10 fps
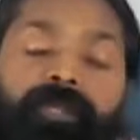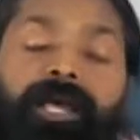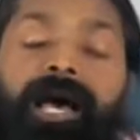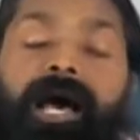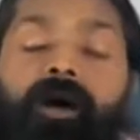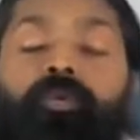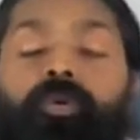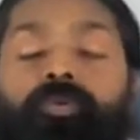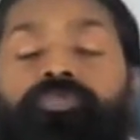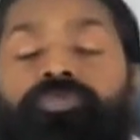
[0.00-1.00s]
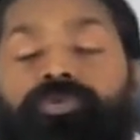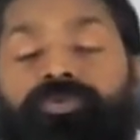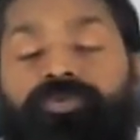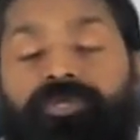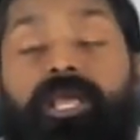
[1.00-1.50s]
How
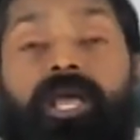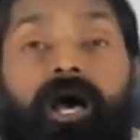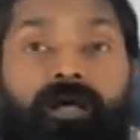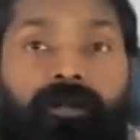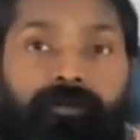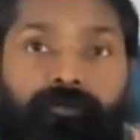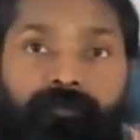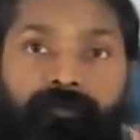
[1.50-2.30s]
conscious they are